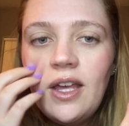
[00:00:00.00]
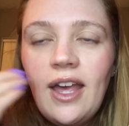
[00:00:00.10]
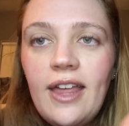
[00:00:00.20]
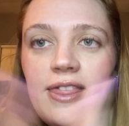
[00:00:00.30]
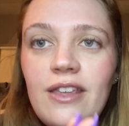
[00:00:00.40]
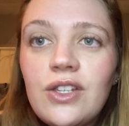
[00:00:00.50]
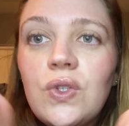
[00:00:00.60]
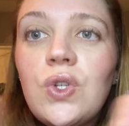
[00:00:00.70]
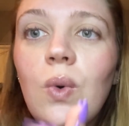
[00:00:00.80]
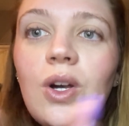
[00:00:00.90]
And then
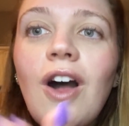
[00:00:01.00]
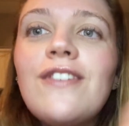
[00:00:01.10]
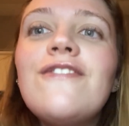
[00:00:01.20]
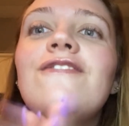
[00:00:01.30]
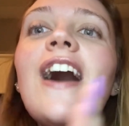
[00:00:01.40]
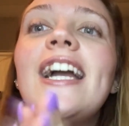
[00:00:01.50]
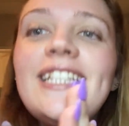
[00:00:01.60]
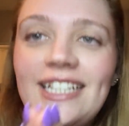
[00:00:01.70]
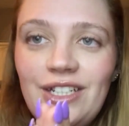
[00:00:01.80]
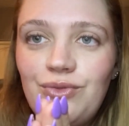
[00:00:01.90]
Noah Kahan
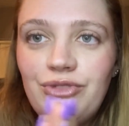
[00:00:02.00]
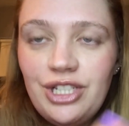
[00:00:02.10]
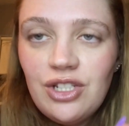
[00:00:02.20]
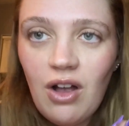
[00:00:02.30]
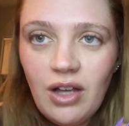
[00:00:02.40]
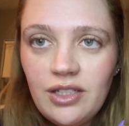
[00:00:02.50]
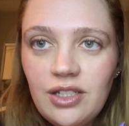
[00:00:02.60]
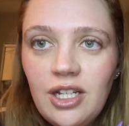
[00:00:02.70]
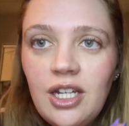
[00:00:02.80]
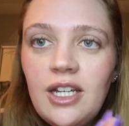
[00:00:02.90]
finally restocked
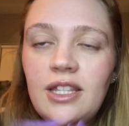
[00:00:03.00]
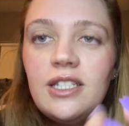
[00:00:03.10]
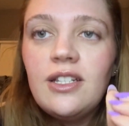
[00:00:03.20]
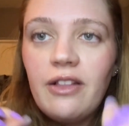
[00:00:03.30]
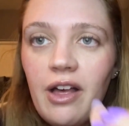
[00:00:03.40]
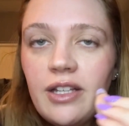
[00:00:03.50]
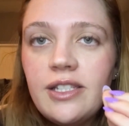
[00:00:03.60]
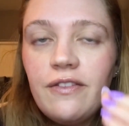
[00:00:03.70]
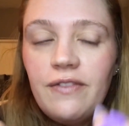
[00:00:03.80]
the deluxe